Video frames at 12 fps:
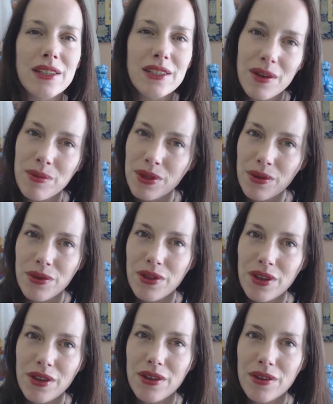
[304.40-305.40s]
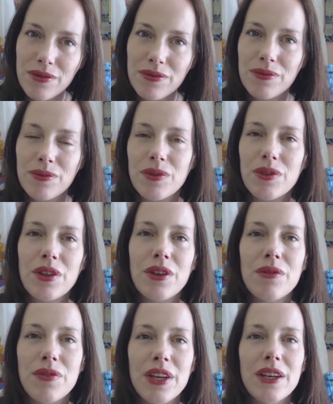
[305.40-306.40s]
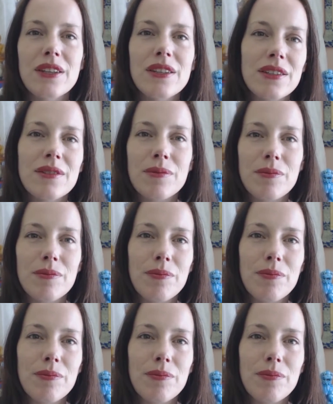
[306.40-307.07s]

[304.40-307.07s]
I'd say with all the Venus